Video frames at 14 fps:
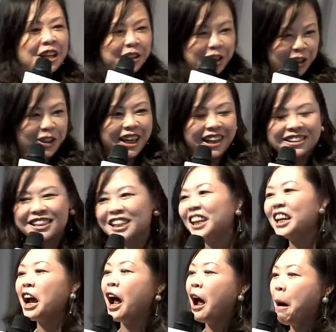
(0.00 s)
So you can
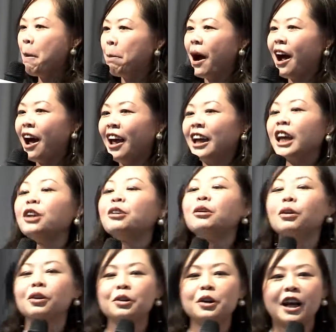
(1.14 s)
see by
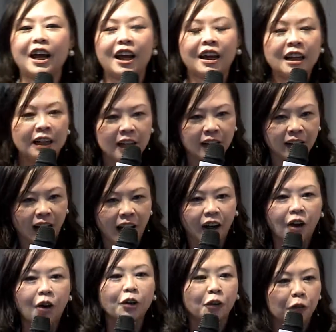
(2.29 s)
including a
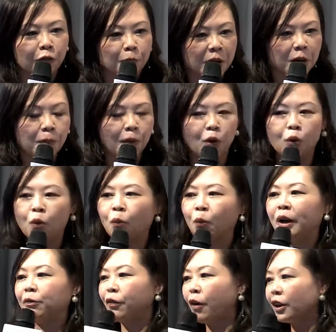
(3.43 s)
lot of people
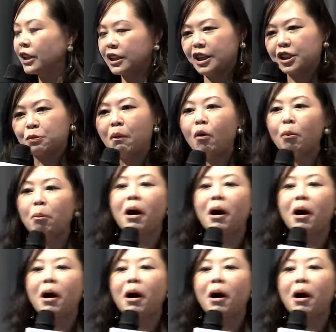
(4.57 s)
we thought that is more